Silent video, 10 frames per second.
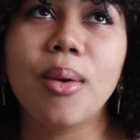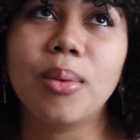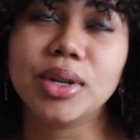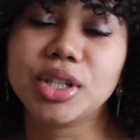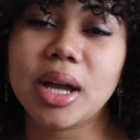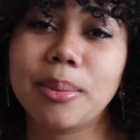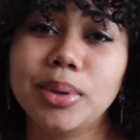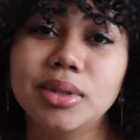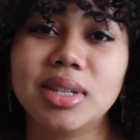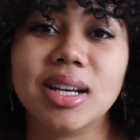what
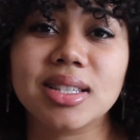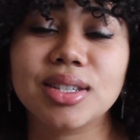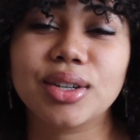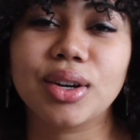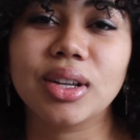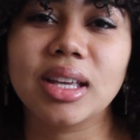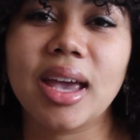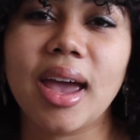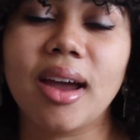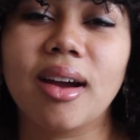shampoo does to curly
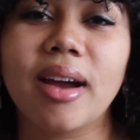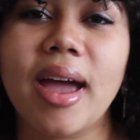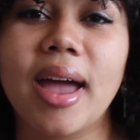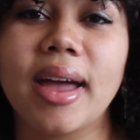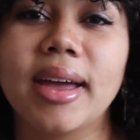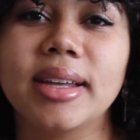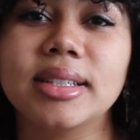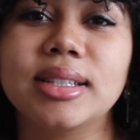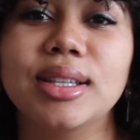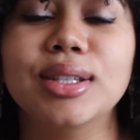hair
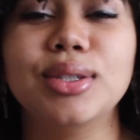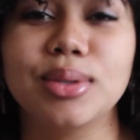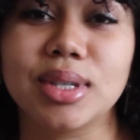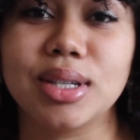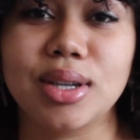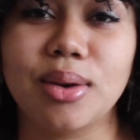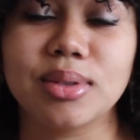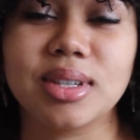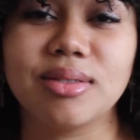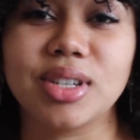and the do's and
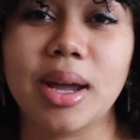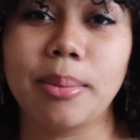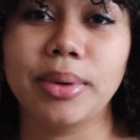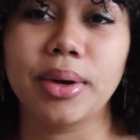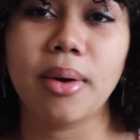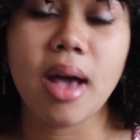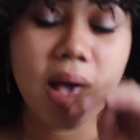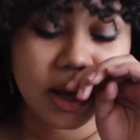don'ts of shampoo.